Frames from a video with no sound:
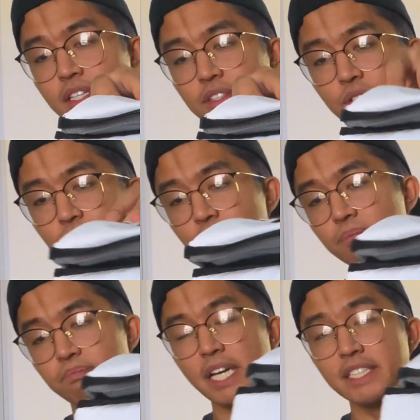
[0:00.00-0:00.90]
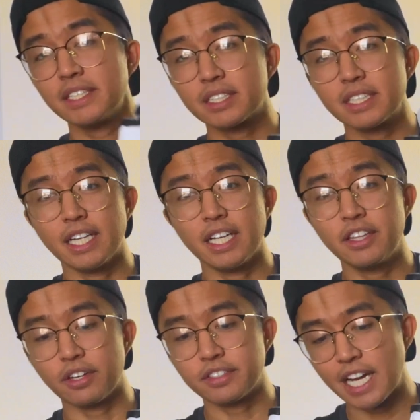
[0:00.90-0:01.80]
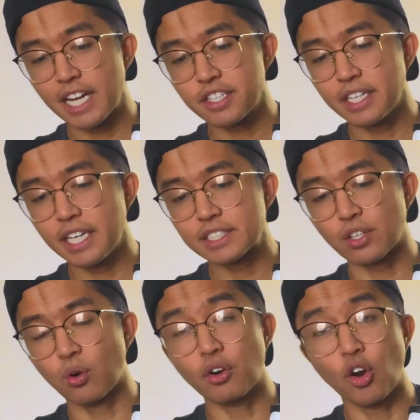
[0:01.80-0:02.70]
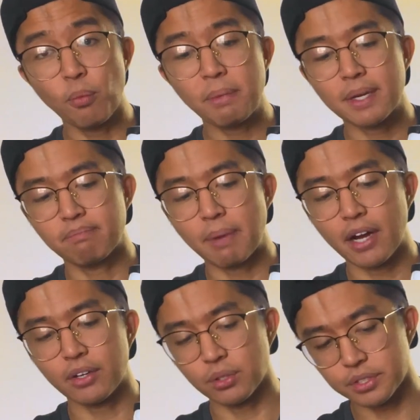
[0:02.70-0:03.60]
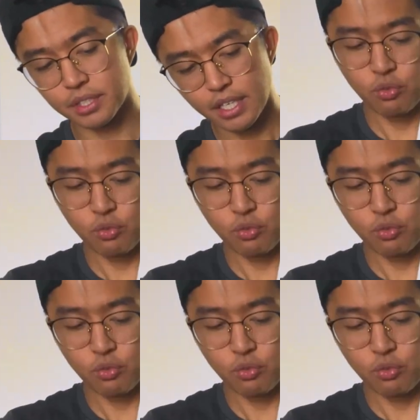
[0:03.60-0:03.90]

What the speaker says: to basically either attach things or open bottles.